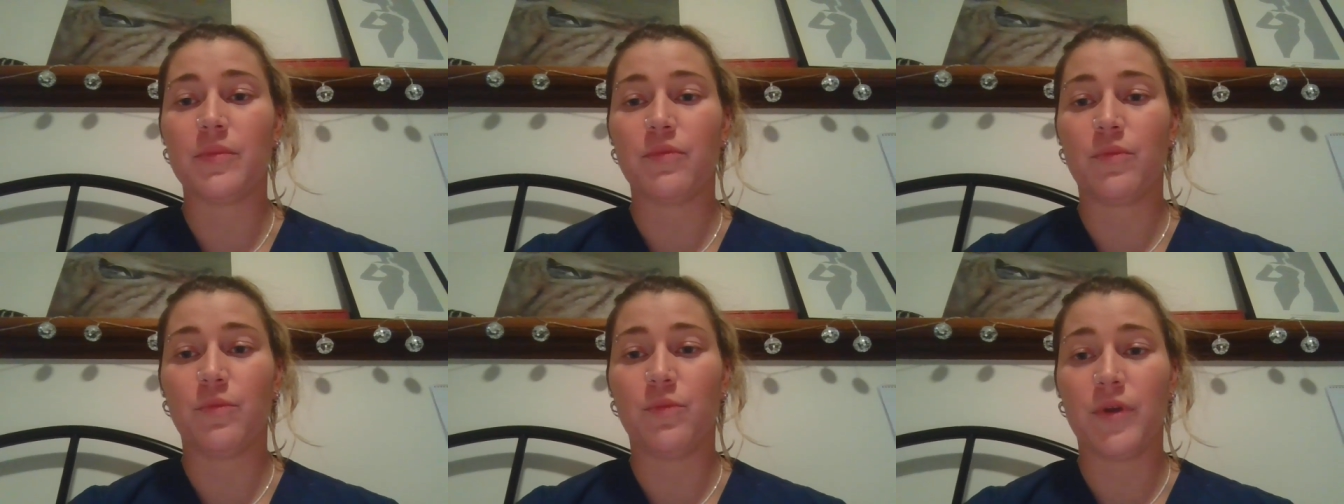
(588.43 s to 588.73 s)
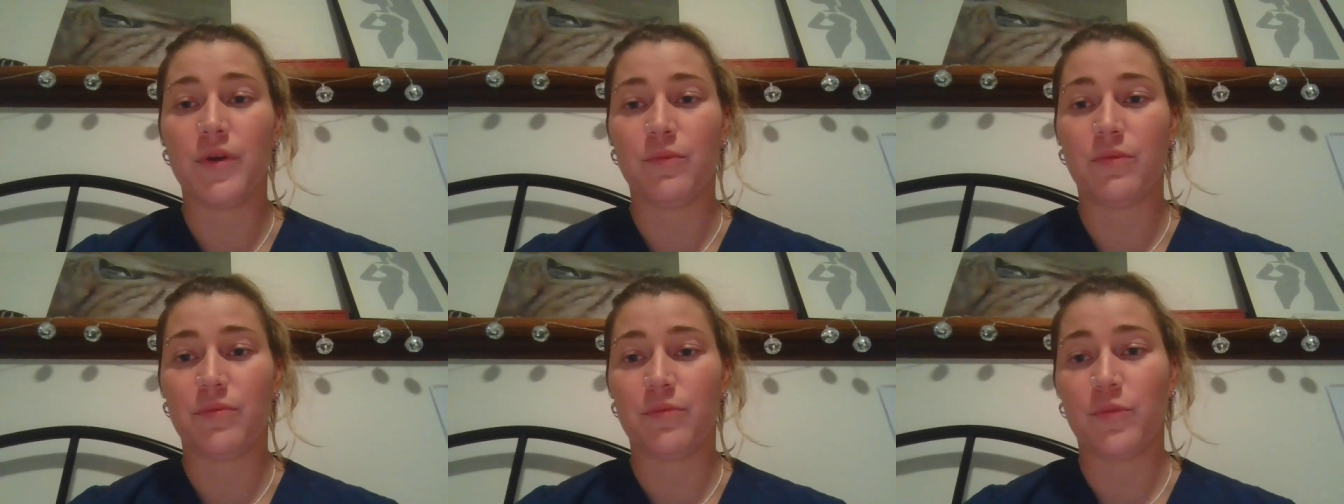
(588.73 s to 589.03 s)

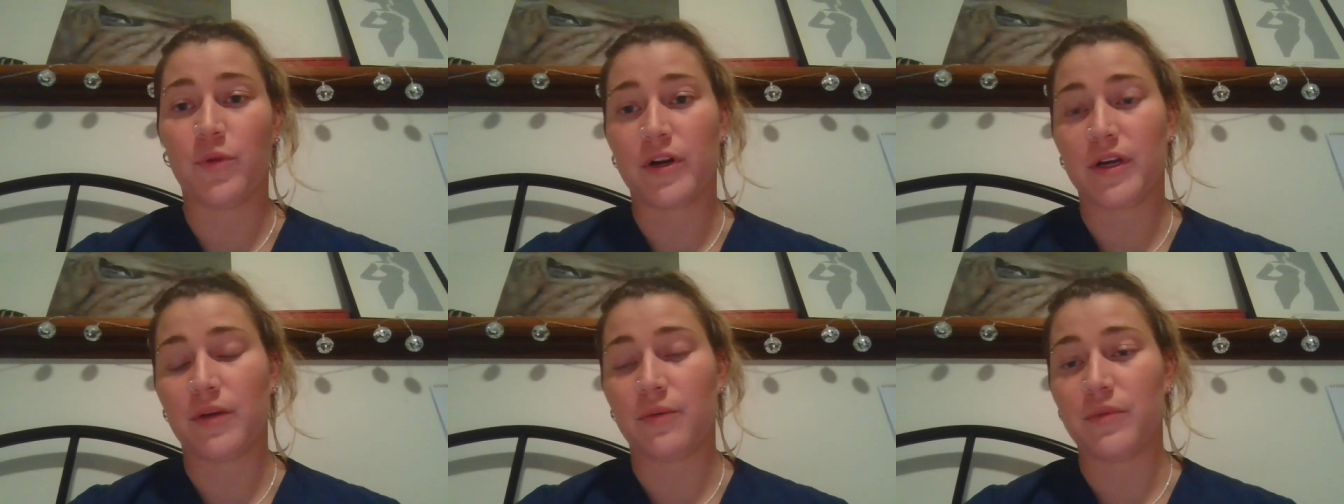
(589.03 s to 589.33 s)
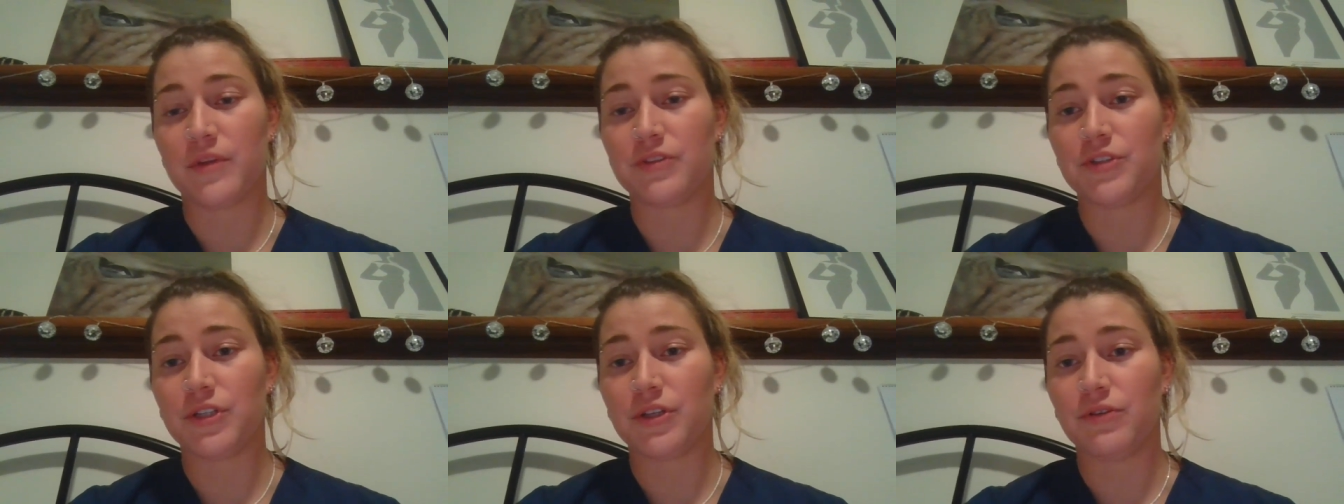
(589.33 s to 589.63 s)
When working
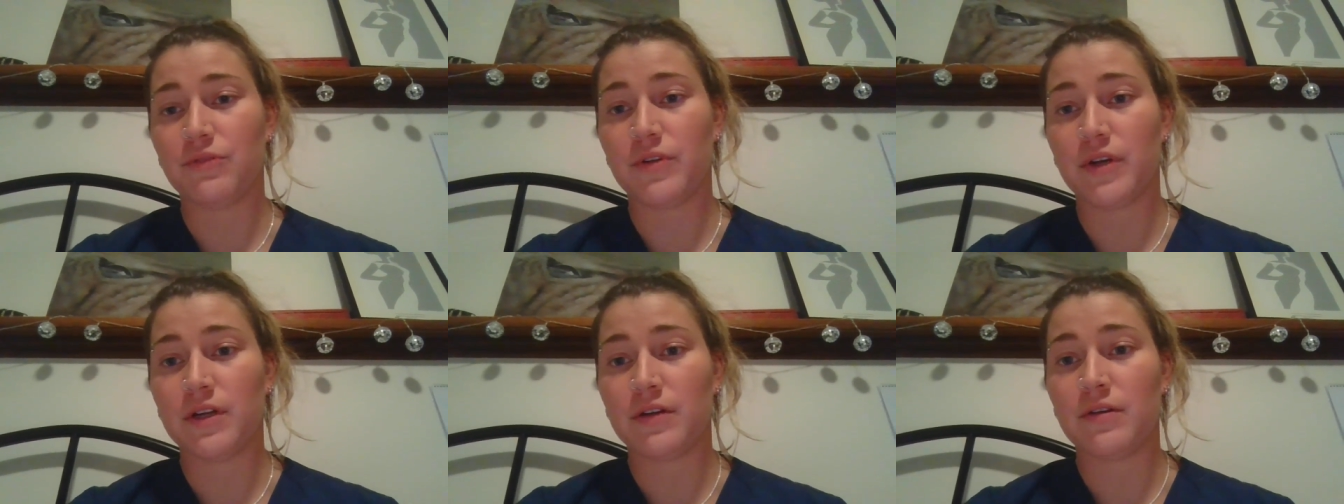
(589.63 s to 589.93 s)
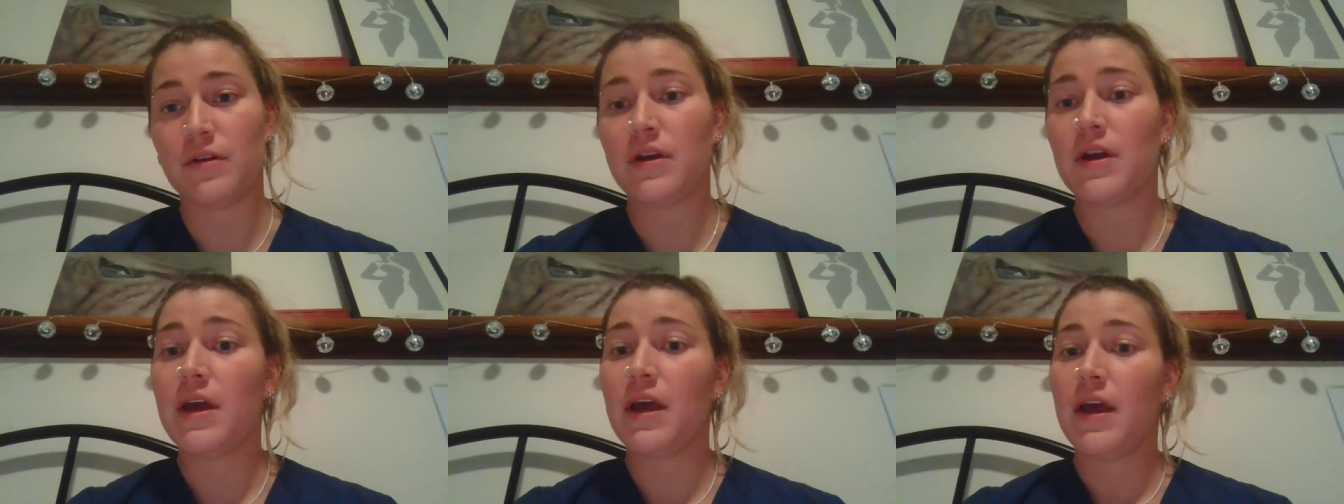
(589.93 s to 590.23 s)
with
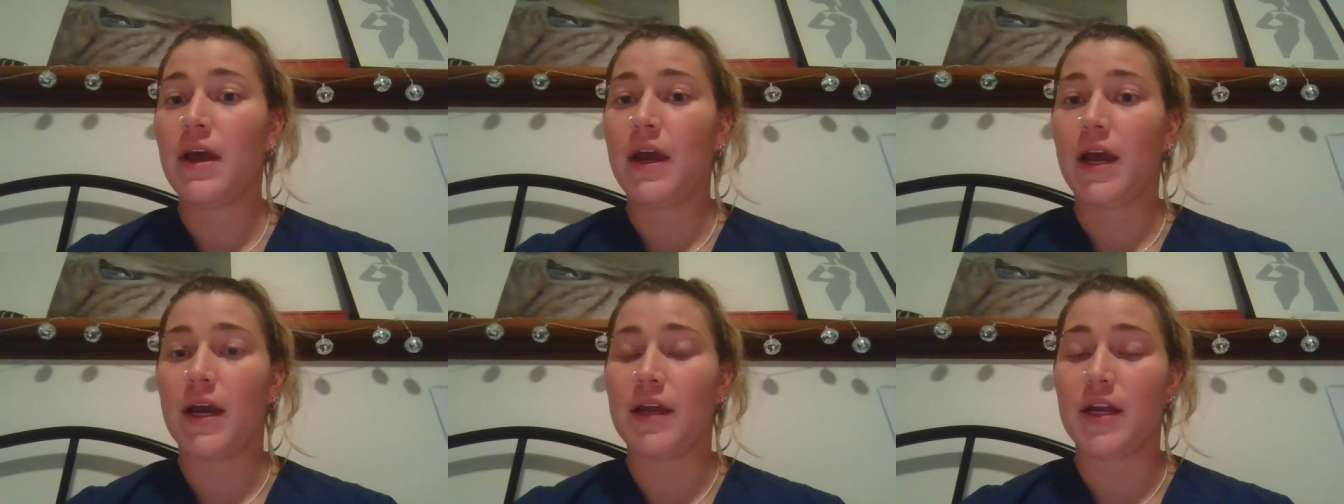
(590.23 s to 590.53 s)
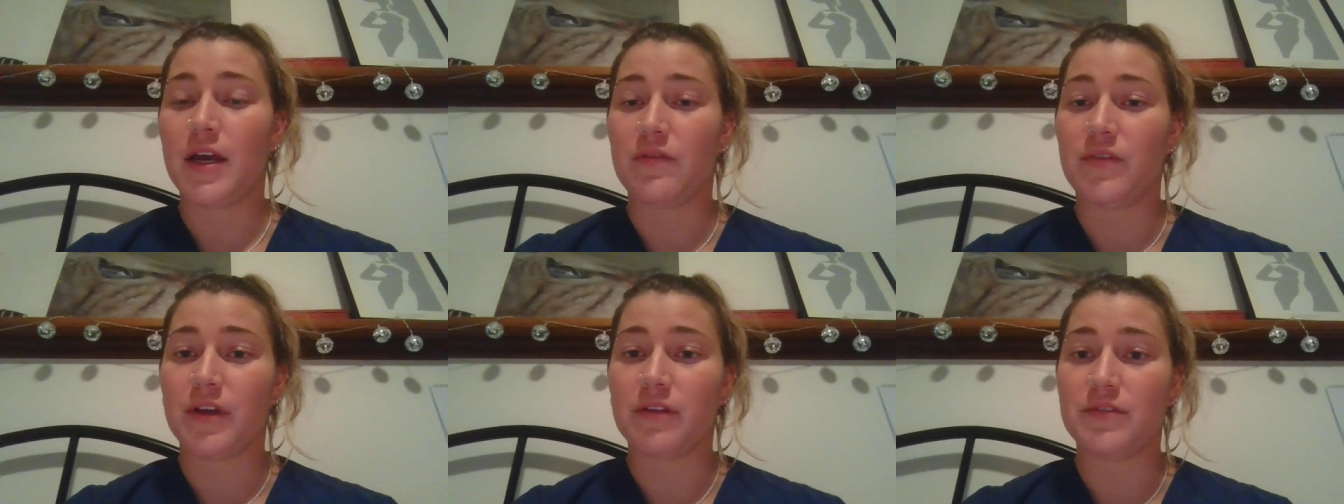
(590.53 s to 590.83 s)
children and
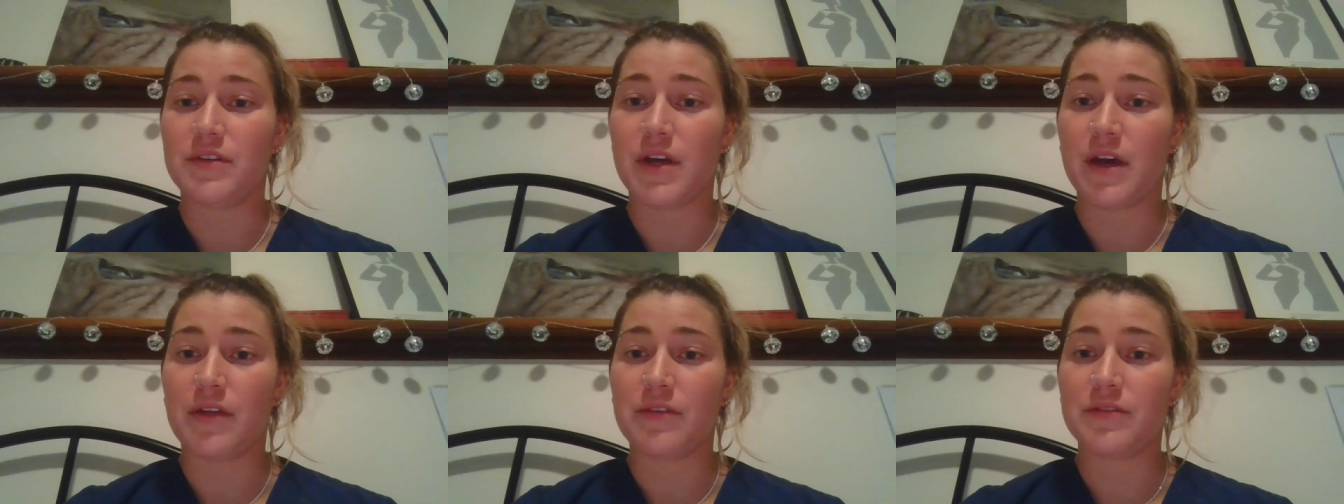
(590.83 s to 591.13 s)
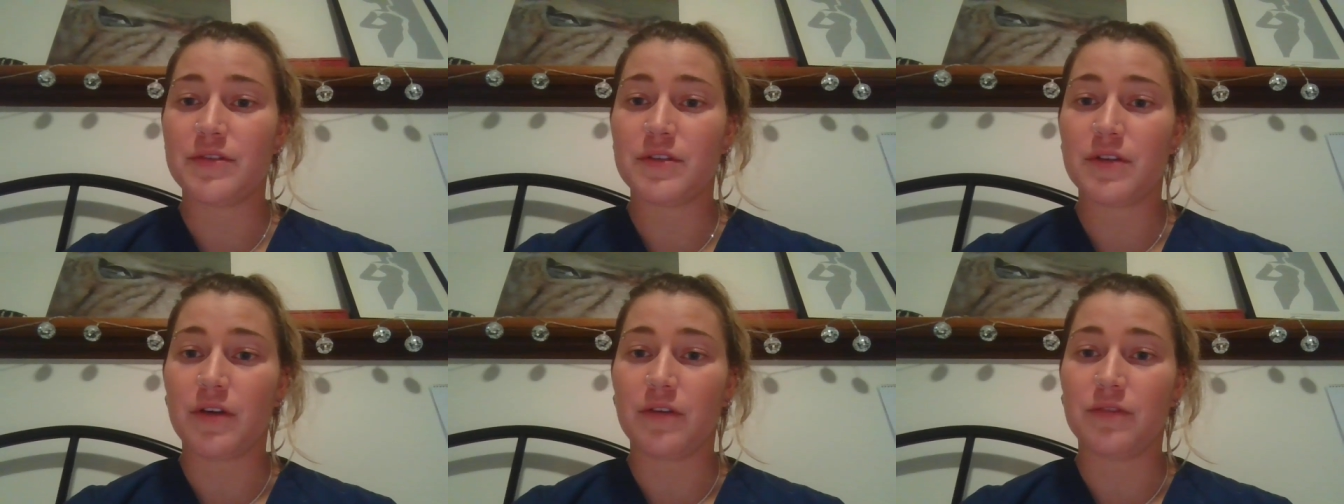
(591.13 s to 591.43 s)
having
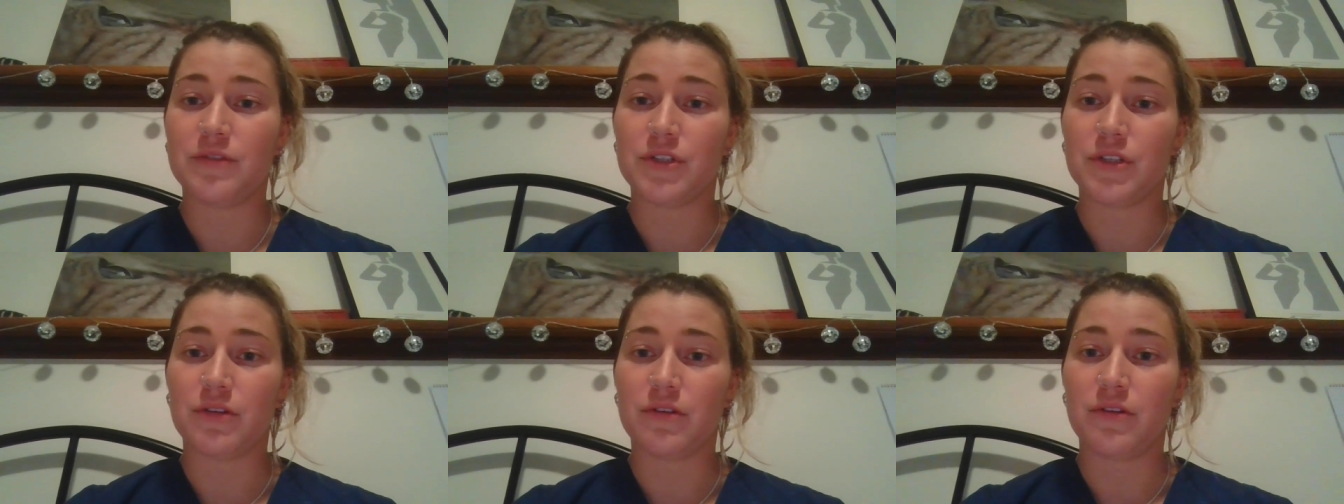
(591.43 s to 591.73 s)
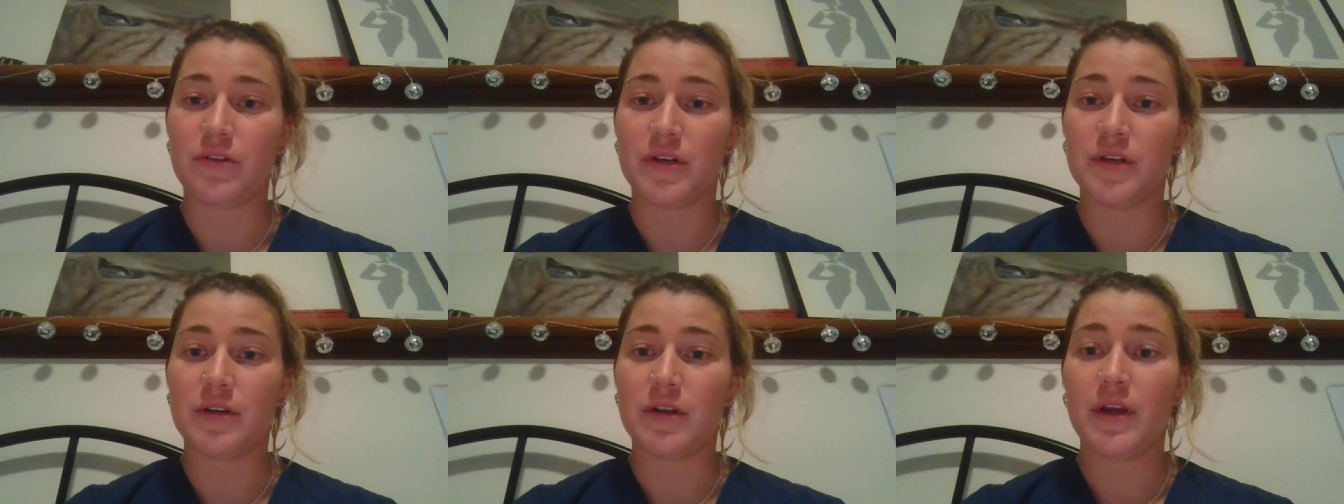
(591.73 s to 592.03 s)
deaths of
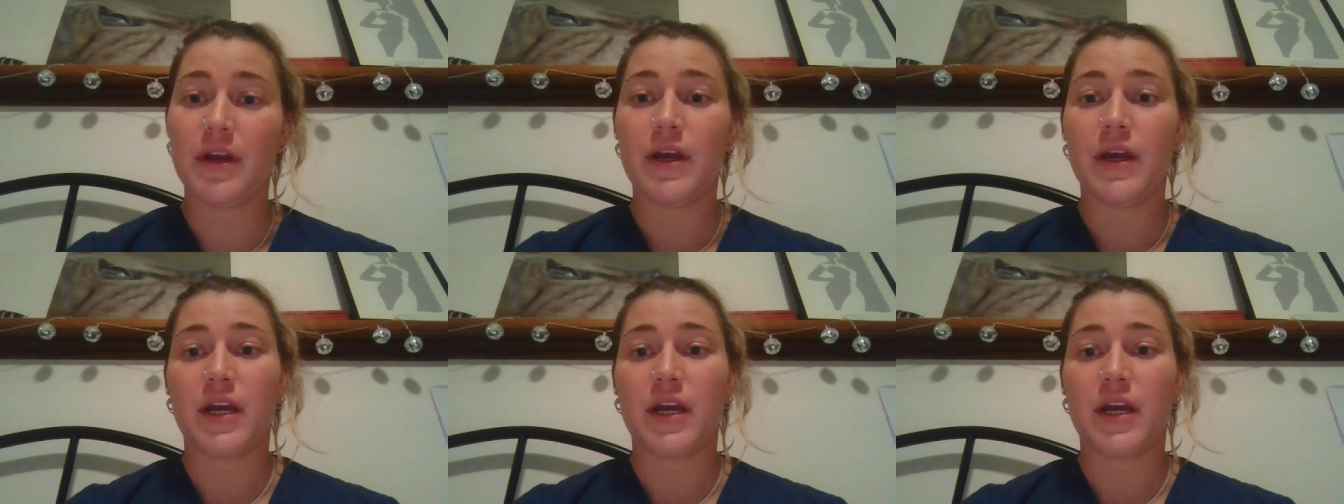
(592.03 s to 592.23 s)
children,